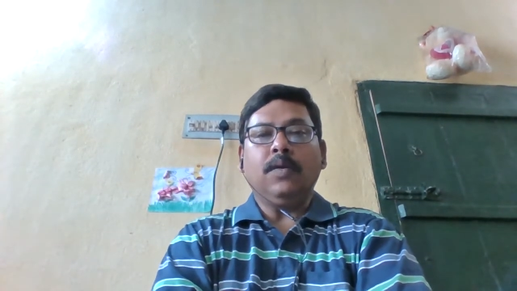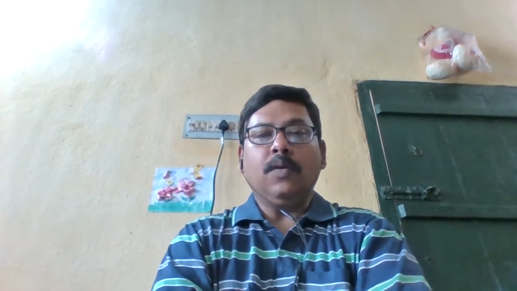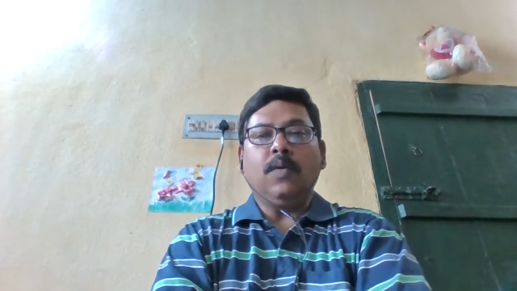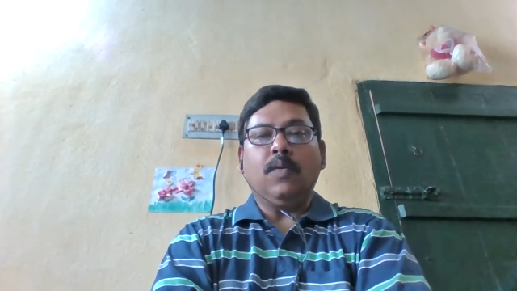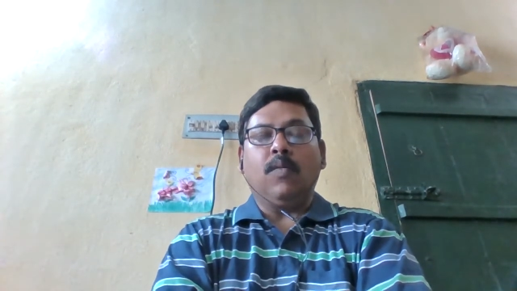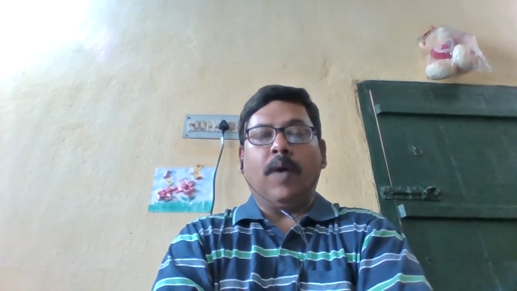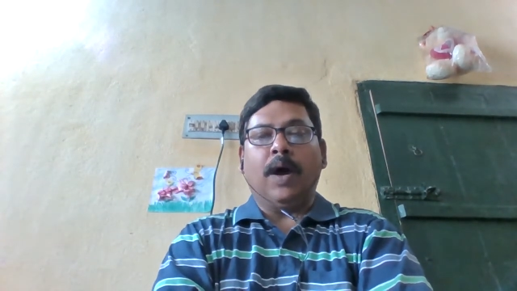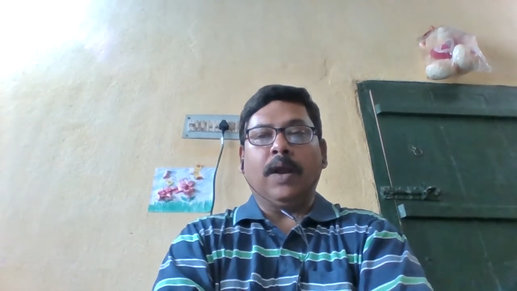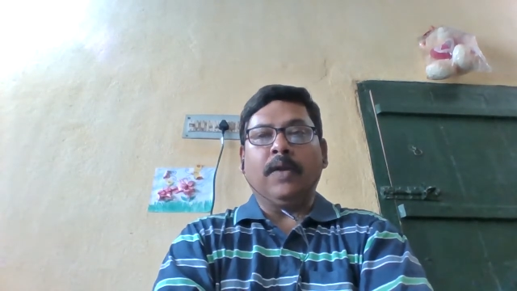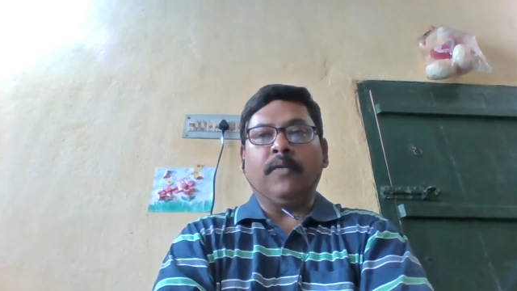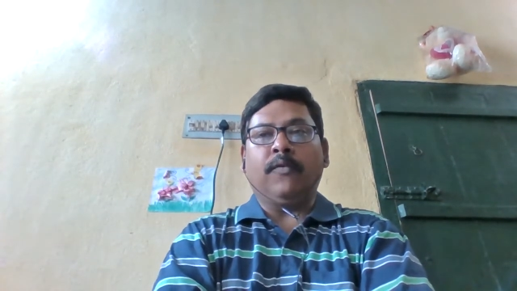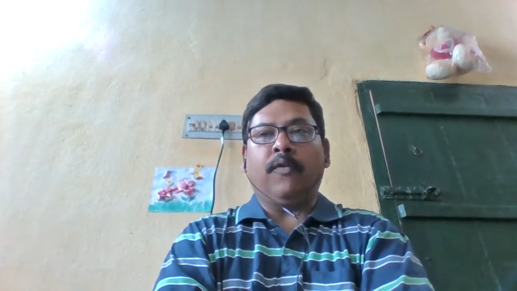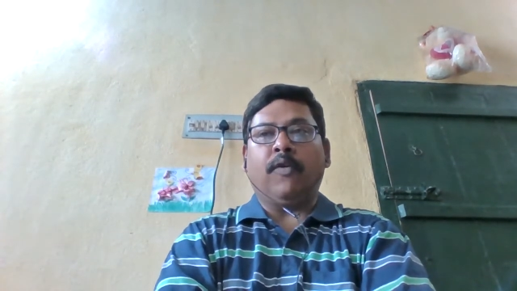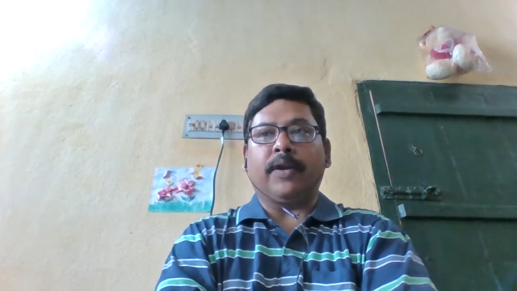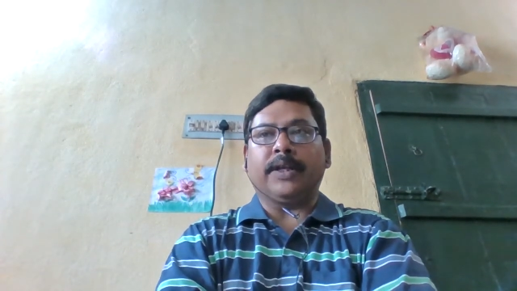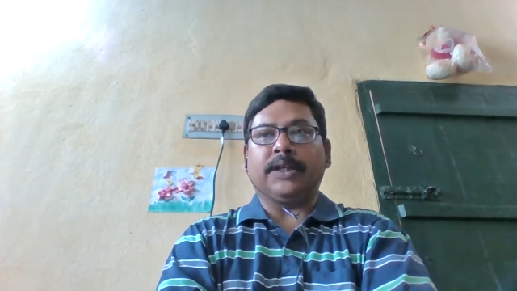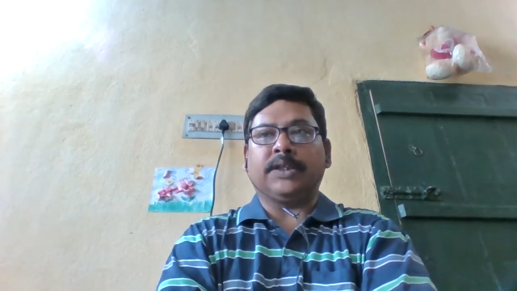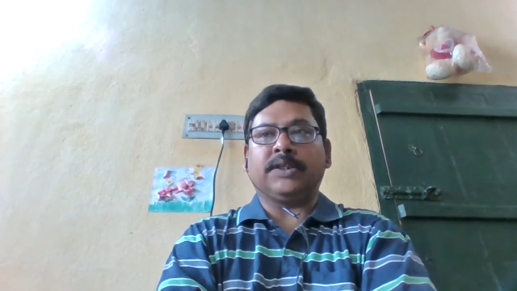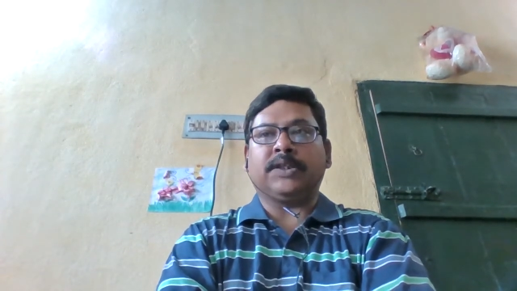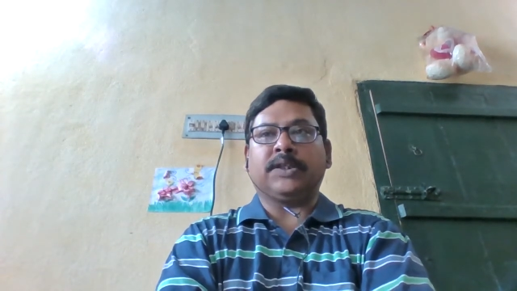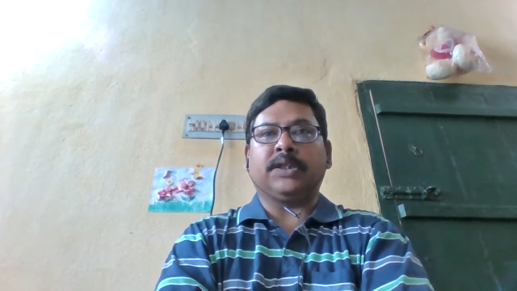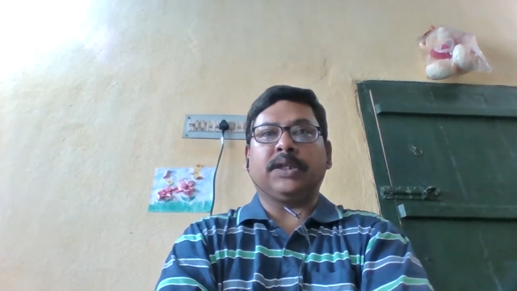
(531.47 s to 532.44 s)
One
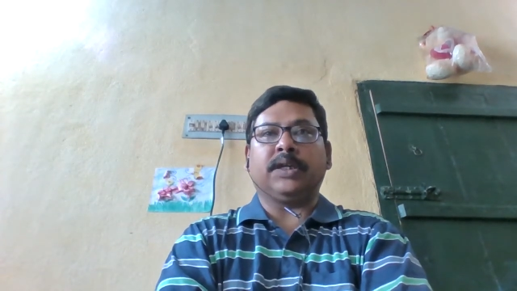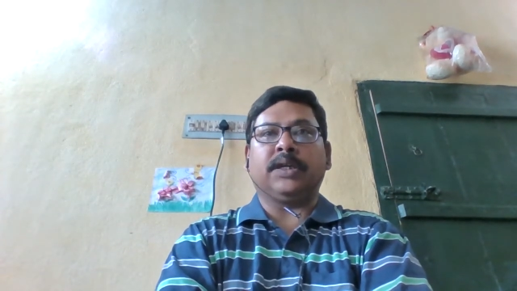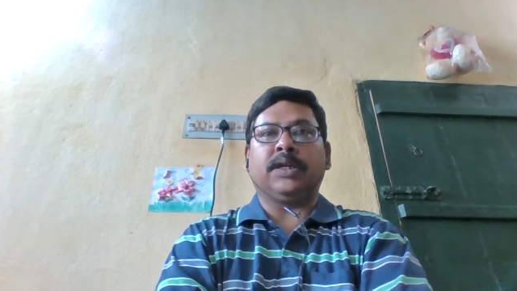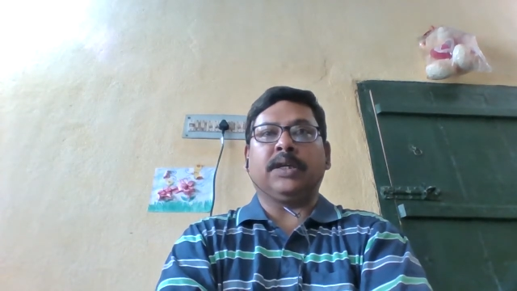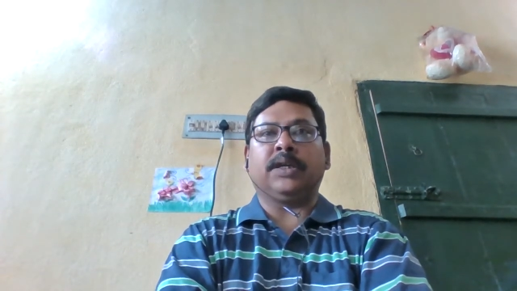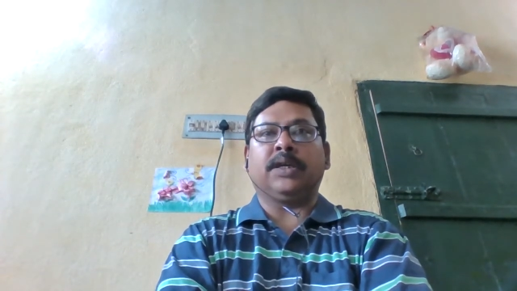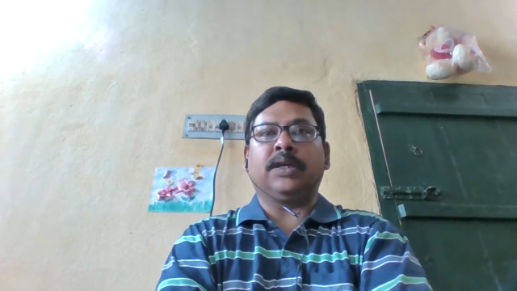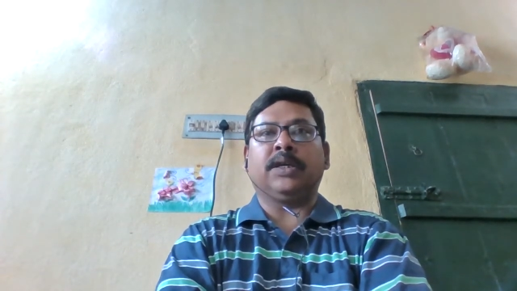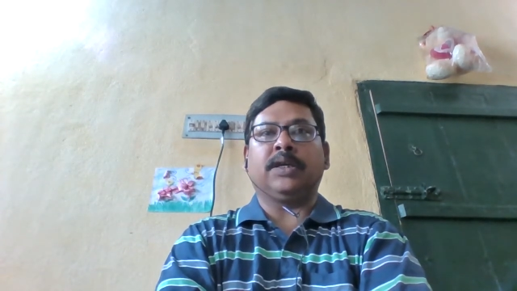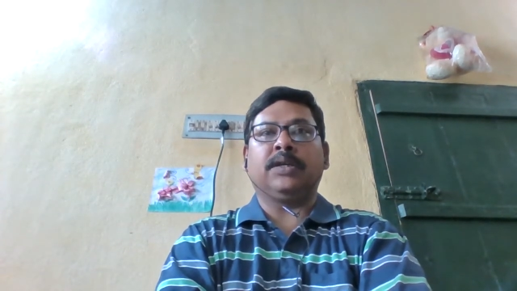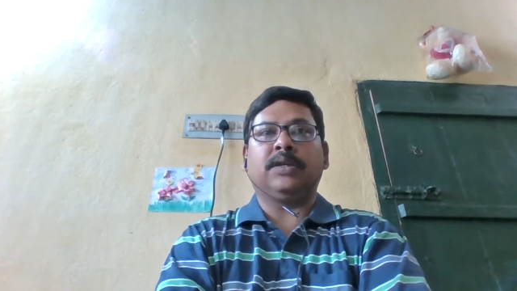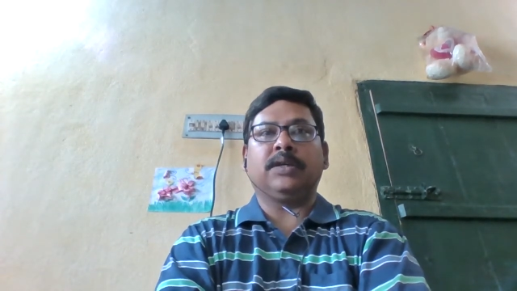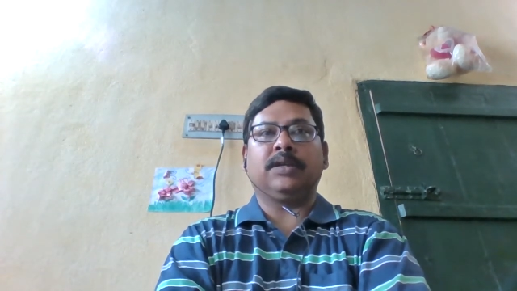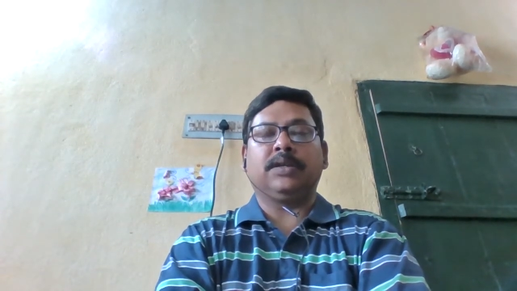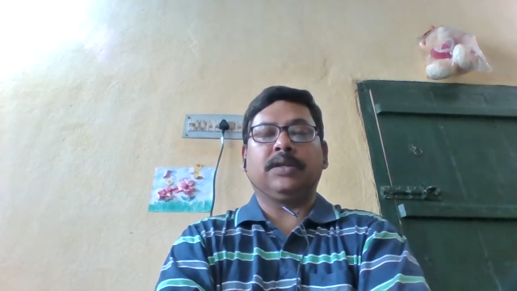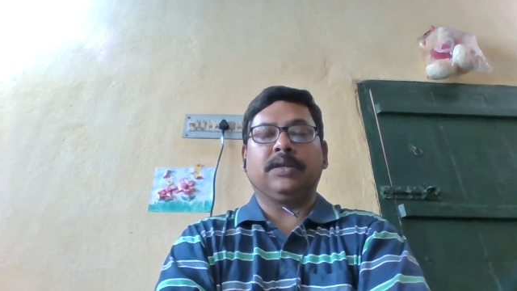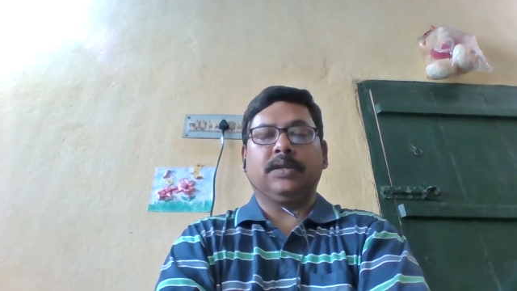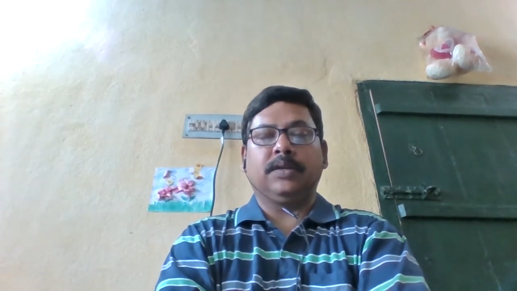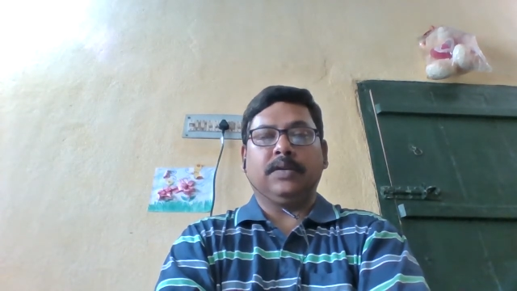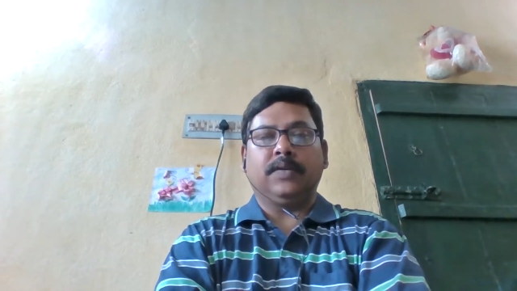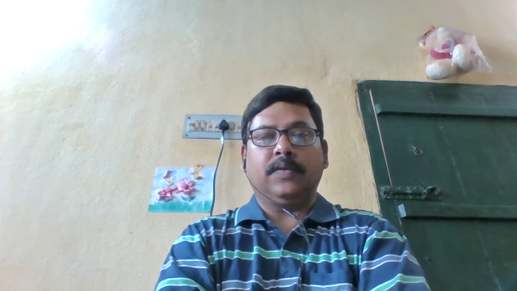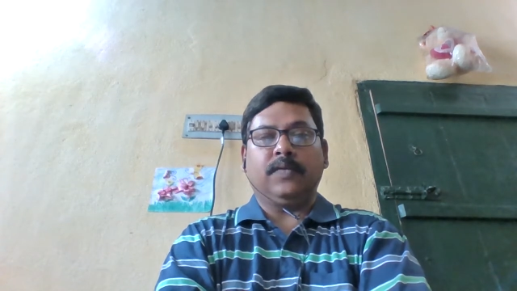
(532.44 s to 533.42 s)
forest
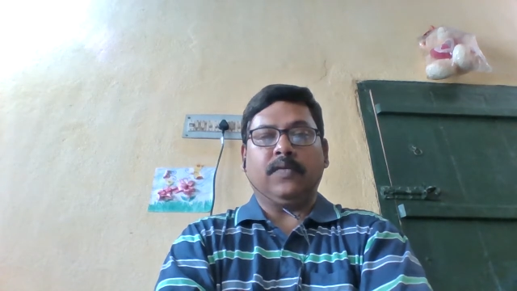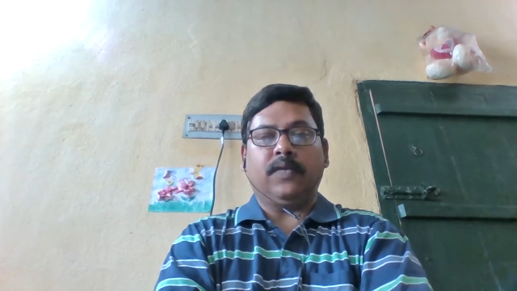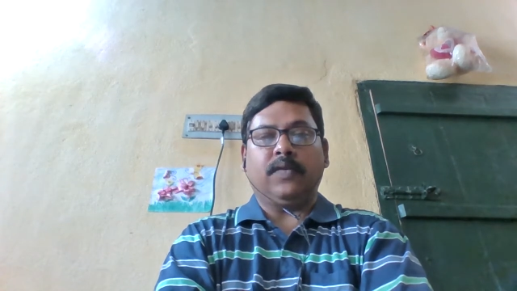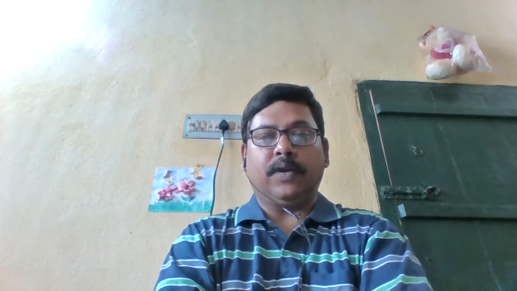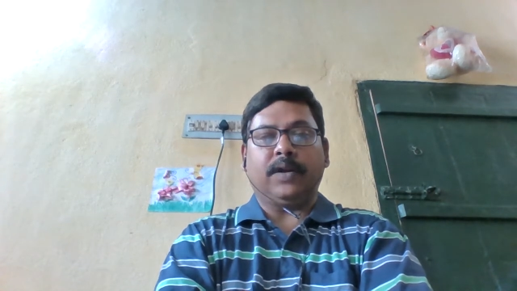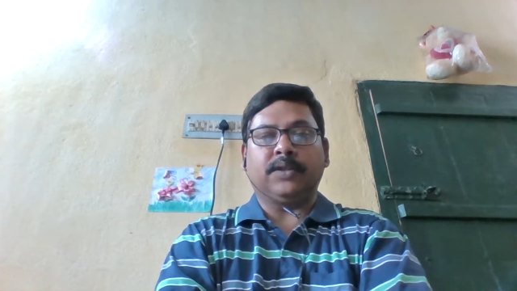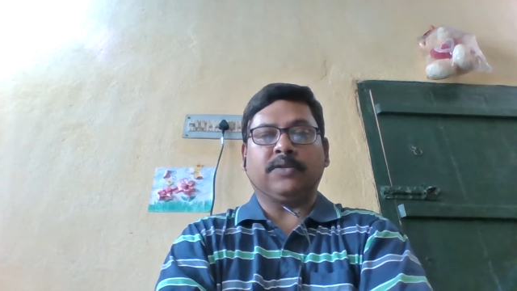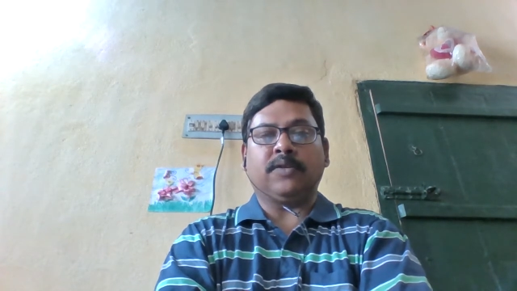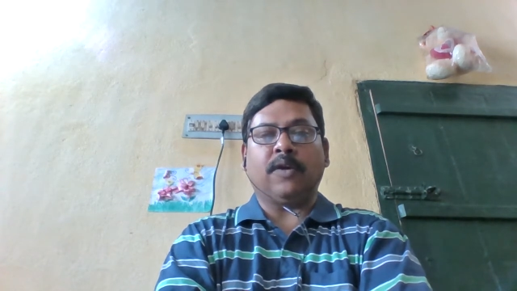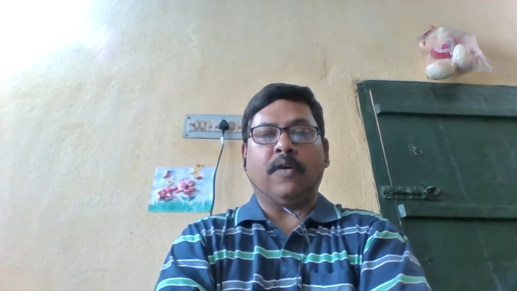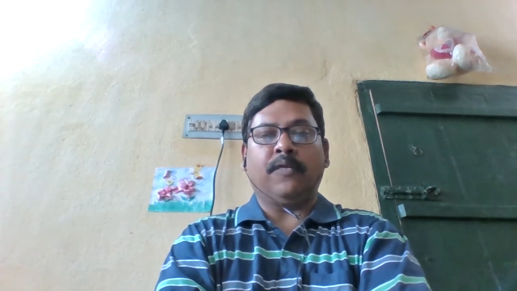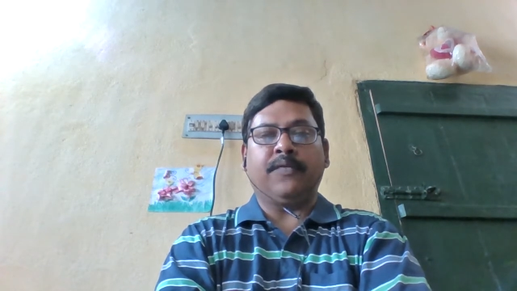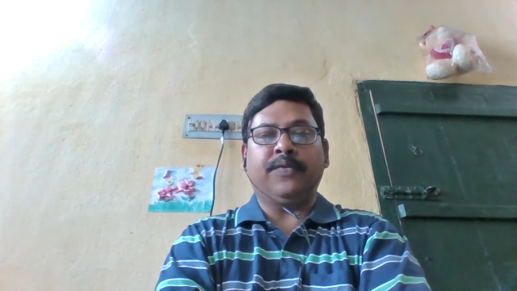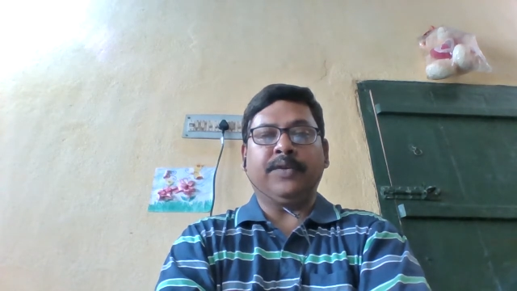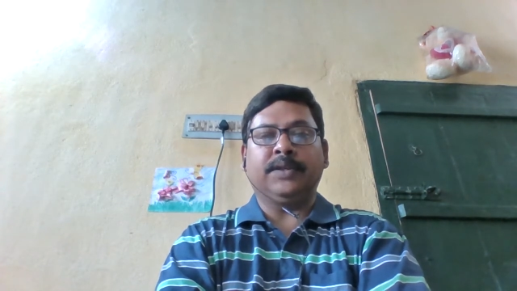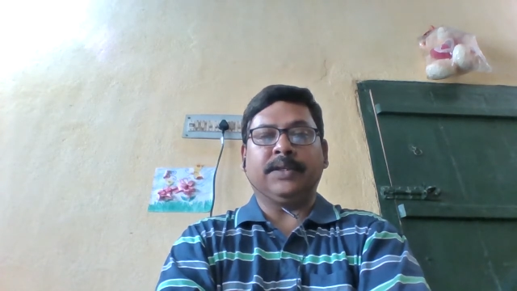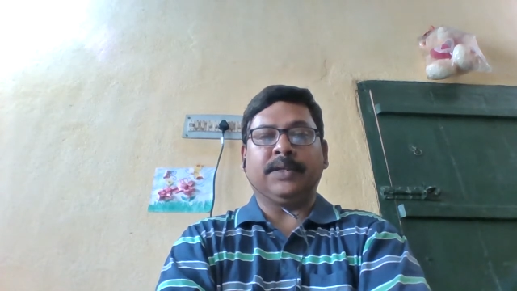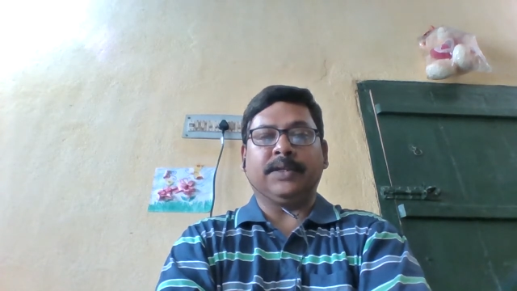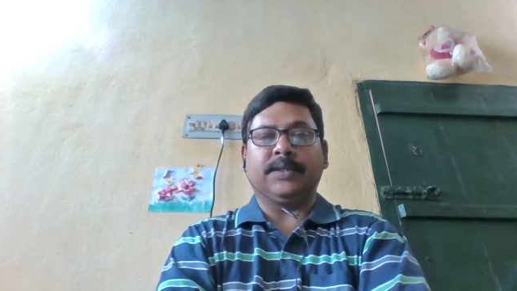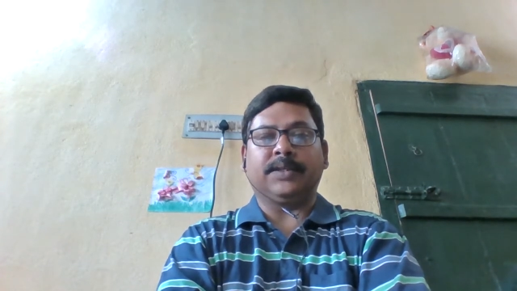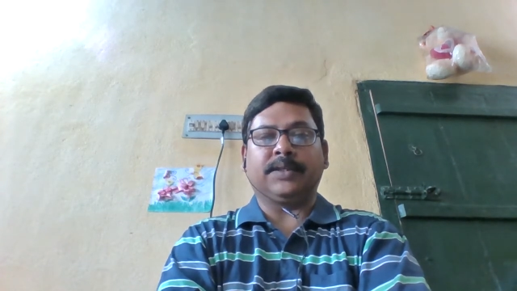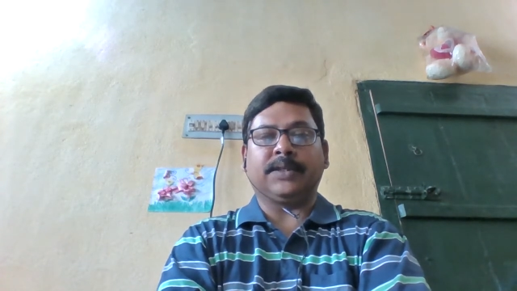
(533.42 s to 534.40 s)

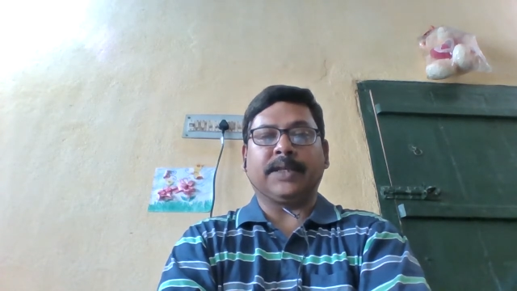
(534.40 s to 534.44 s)
officers